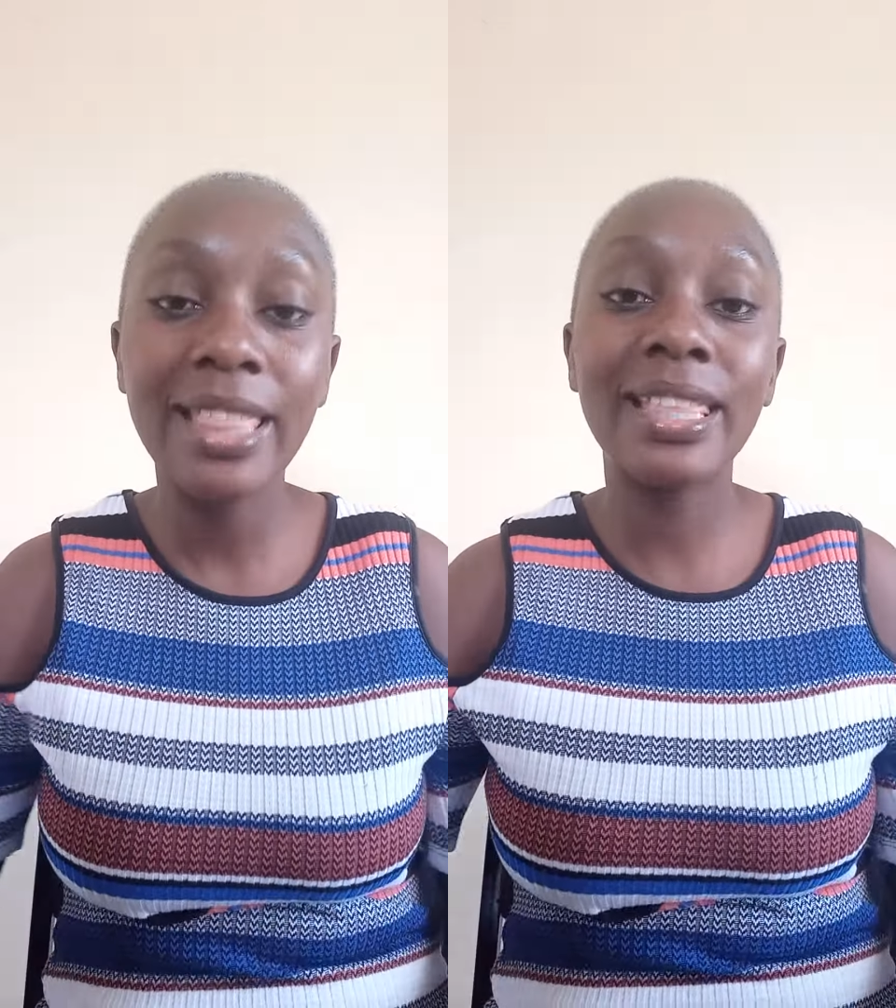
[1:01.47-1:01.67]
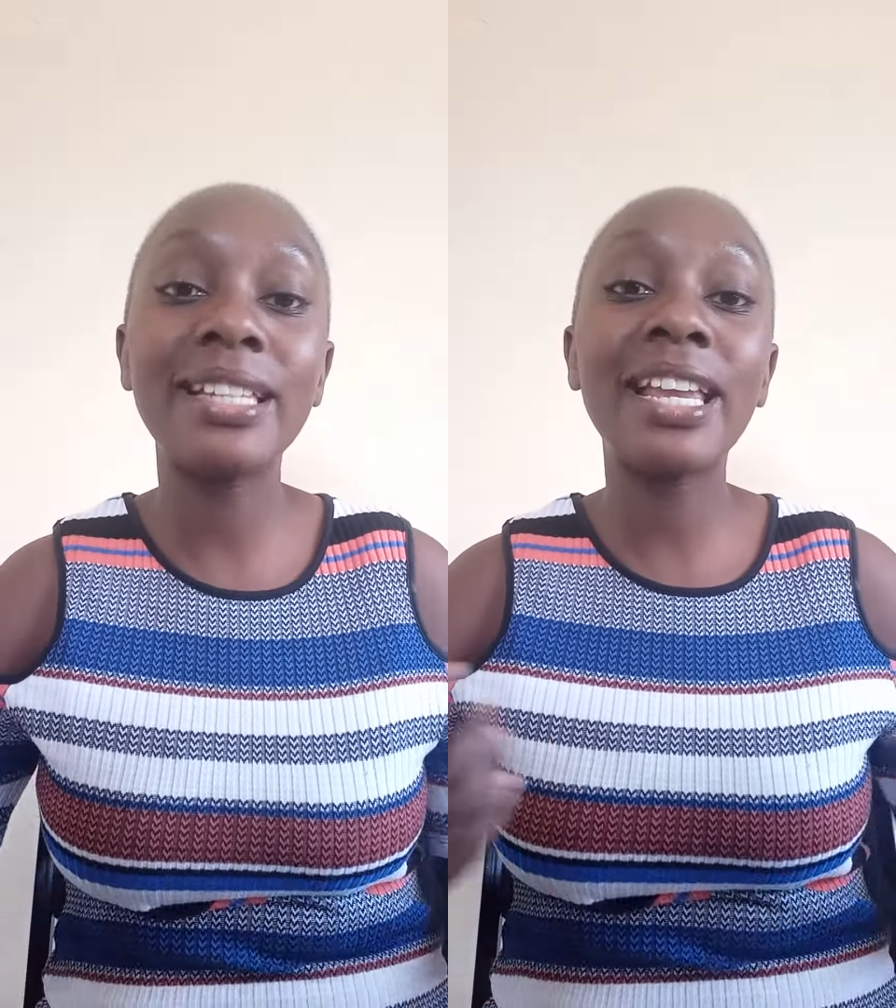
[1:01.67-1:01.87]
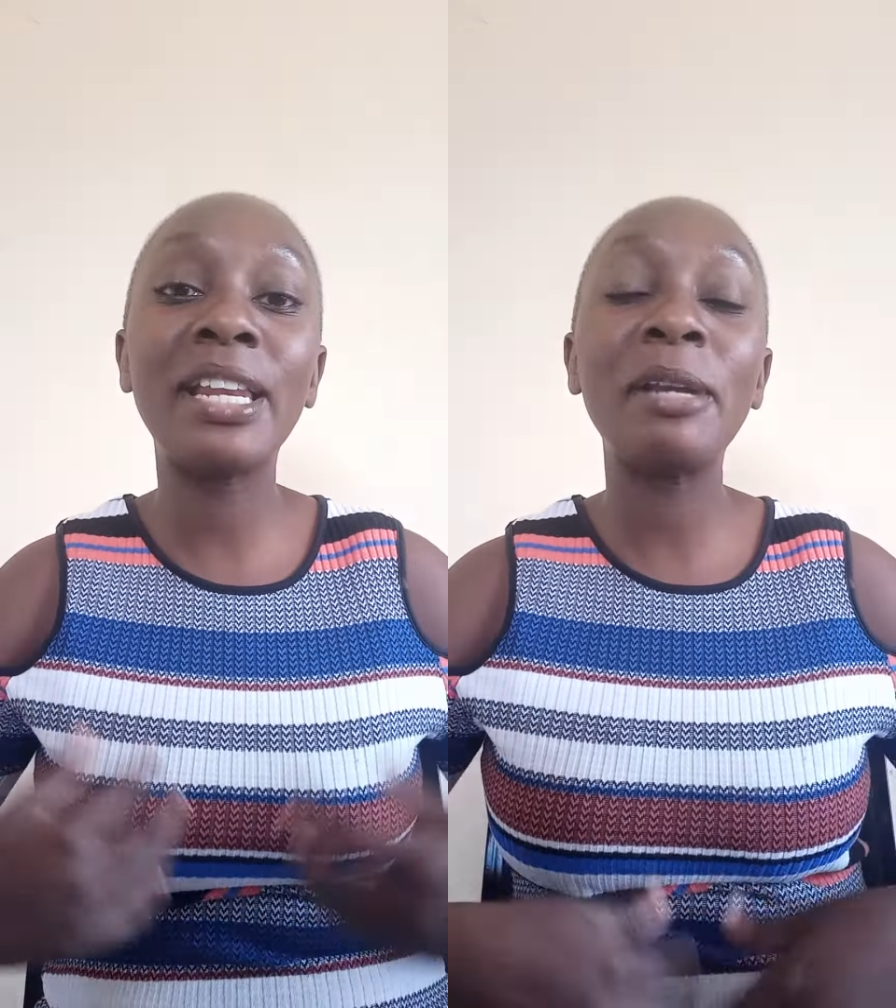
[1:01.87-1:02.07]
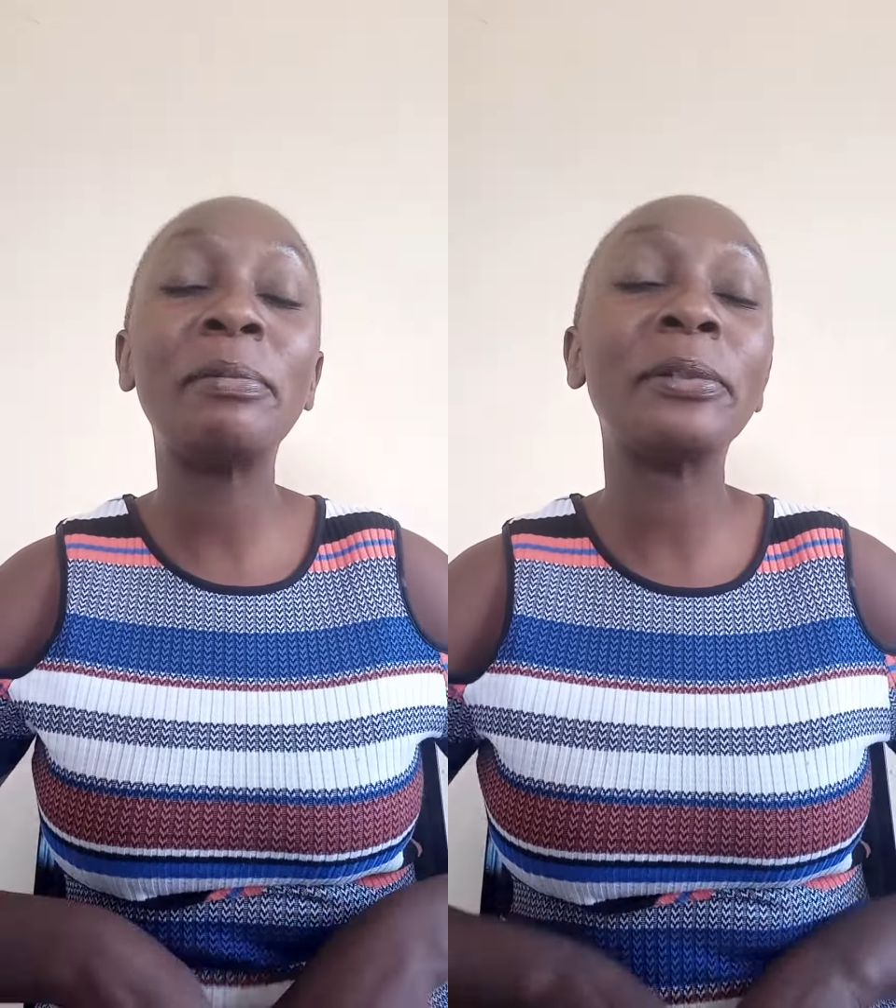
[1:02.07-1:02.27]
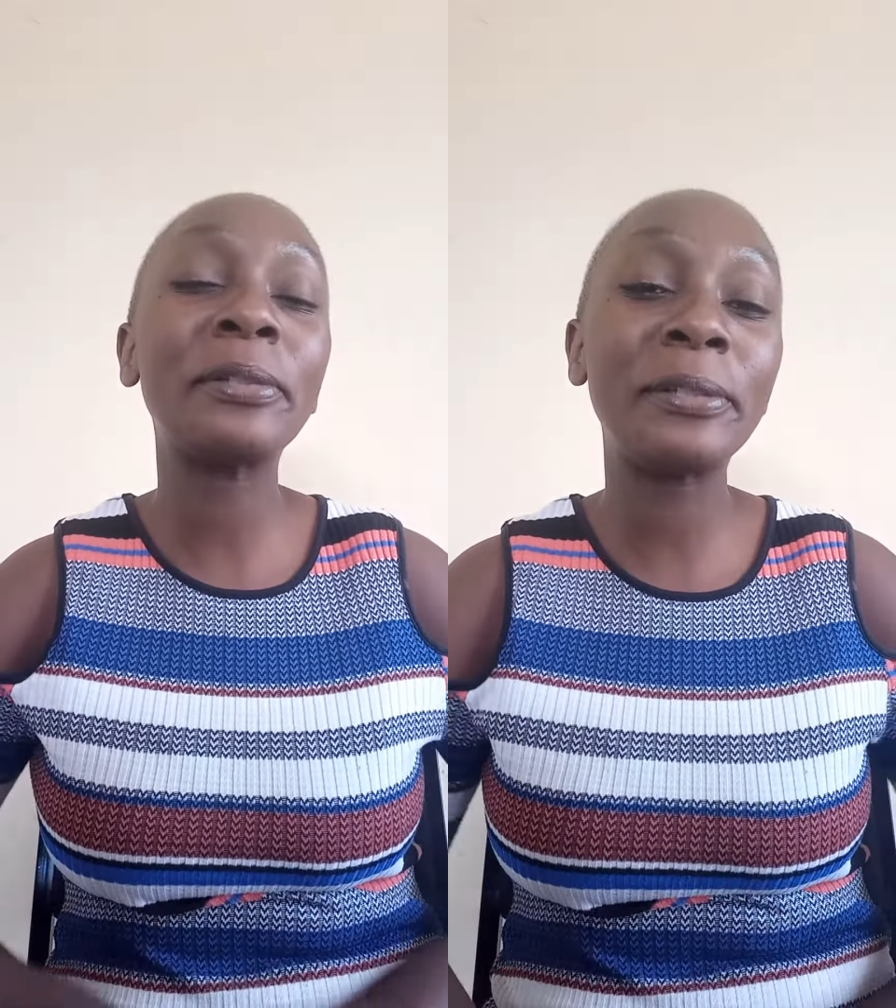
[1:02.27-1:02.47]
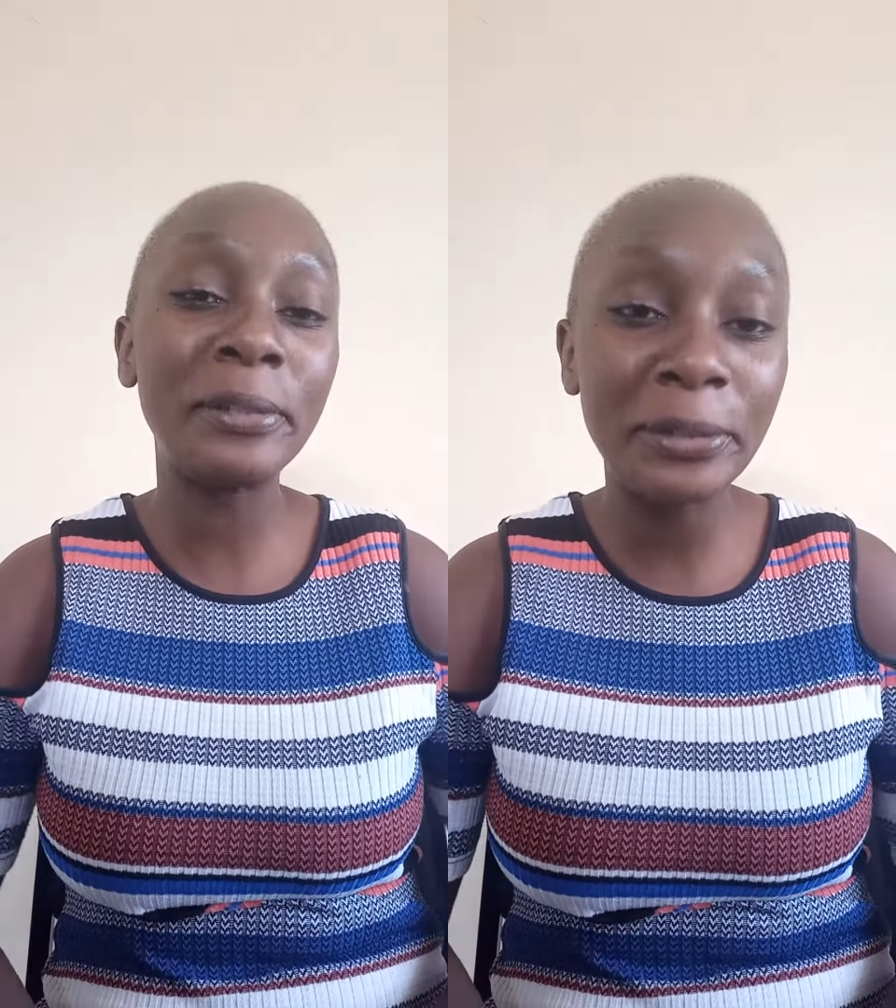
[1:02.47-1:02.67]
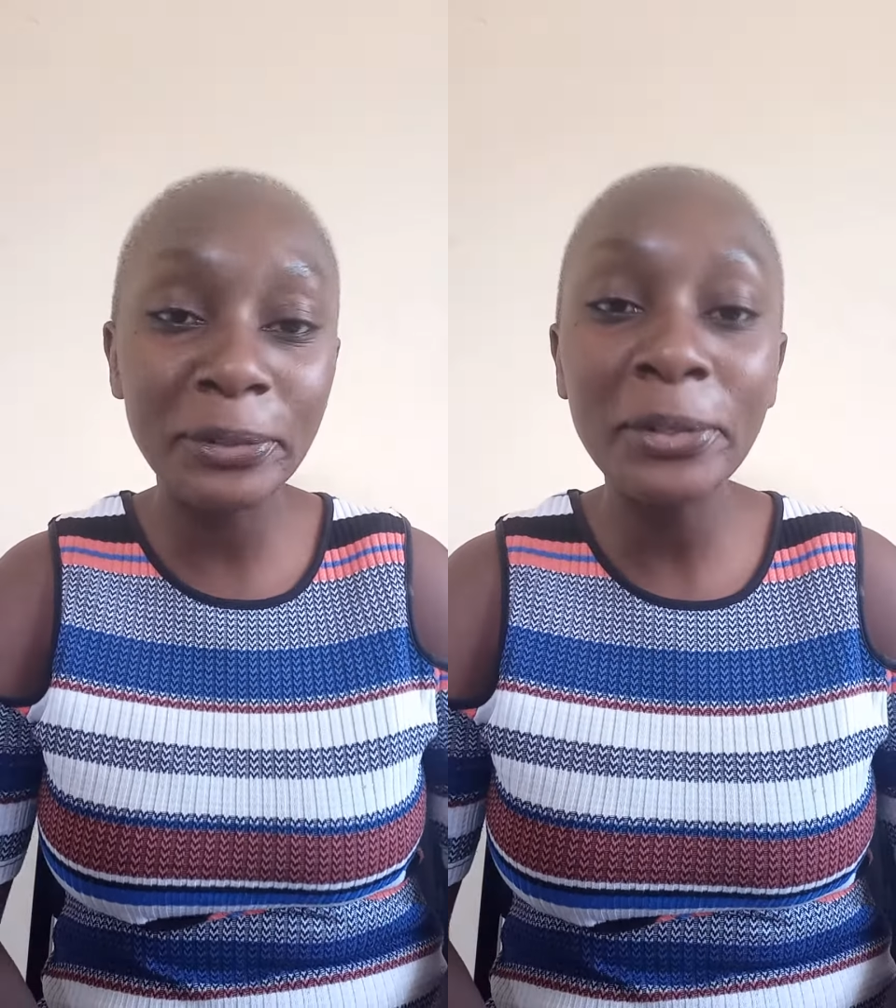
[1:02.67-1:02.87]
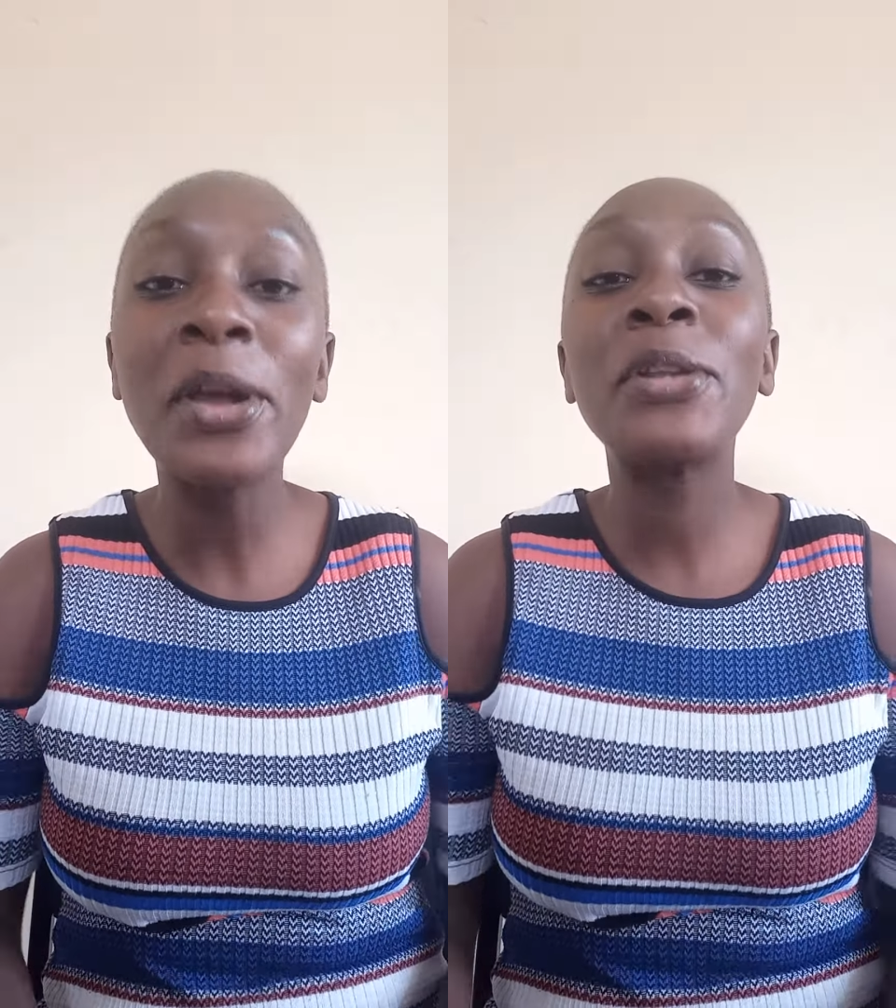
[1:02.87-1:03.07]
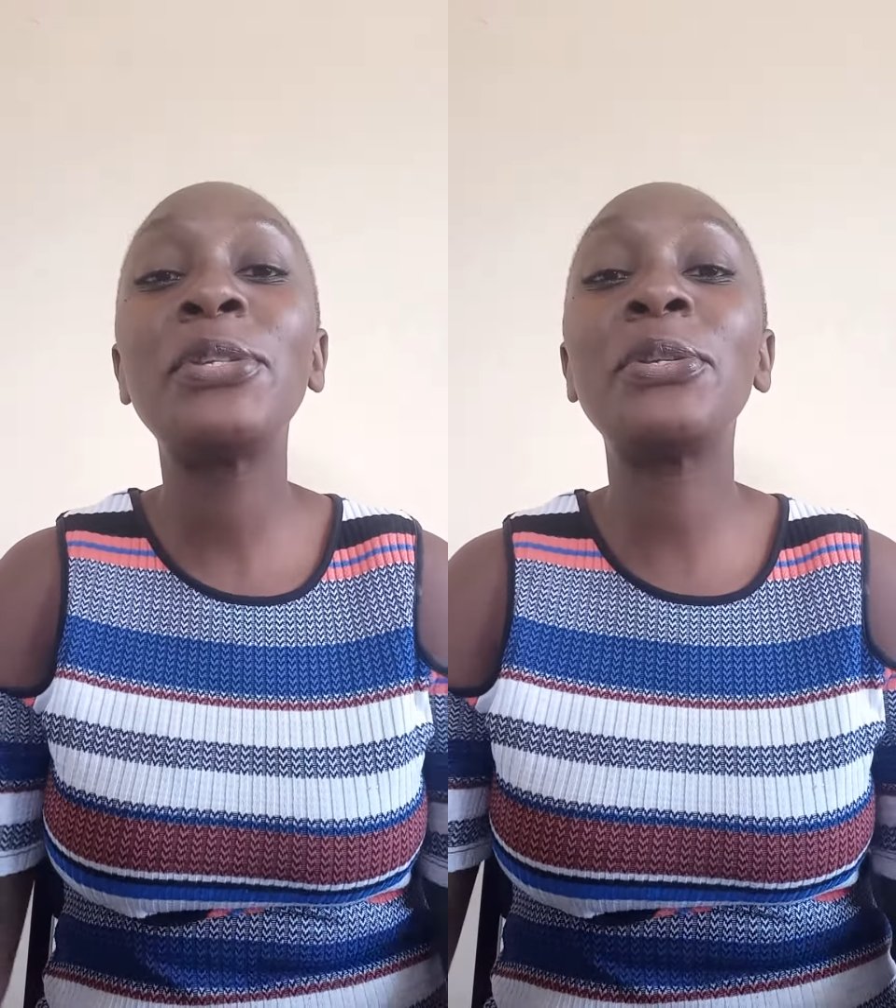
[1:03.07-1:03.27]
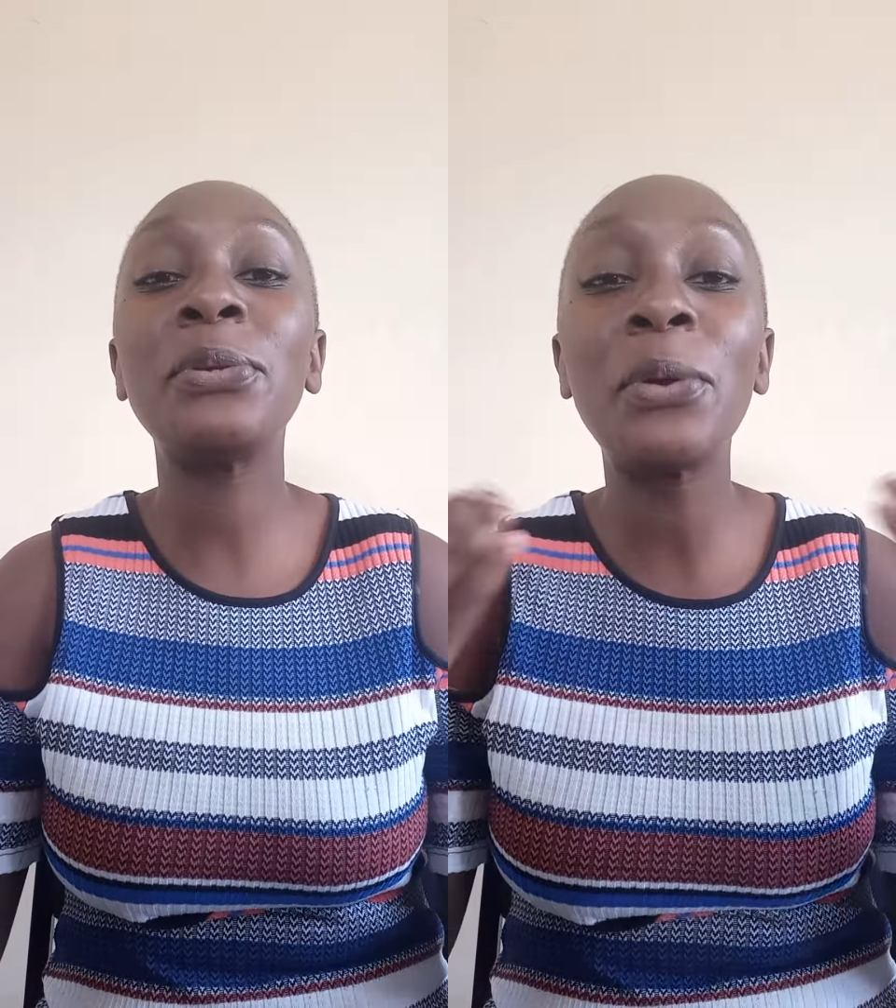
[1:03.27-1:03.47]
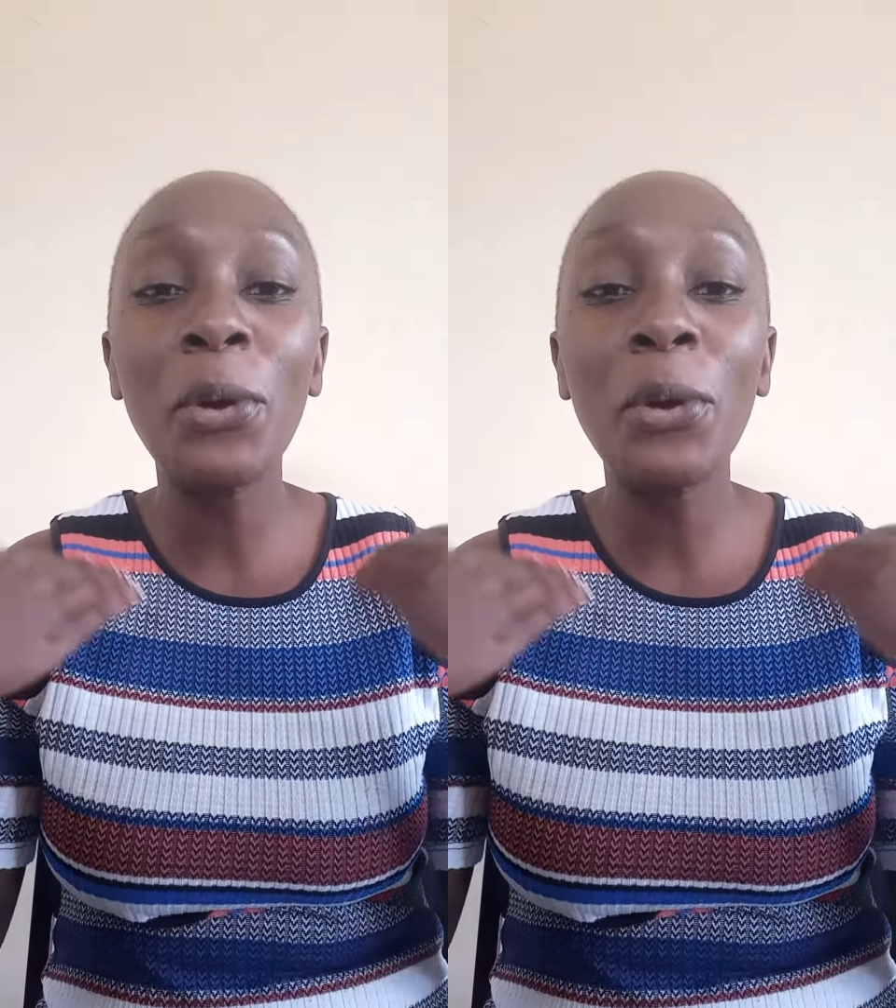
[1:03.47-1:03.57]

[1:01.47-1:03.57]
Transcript: that enables you to